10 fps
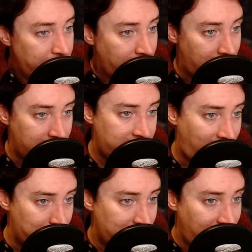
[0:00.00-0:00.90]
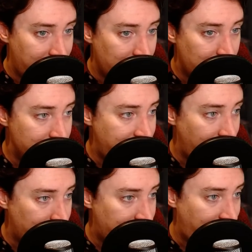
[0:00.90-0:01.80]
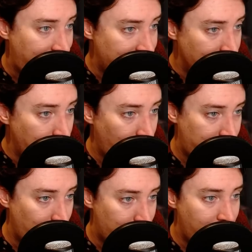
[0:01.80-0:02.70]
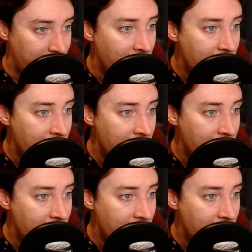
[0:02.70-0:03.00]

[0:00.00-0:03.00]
and as Samson had a good deal to say to the boys who had written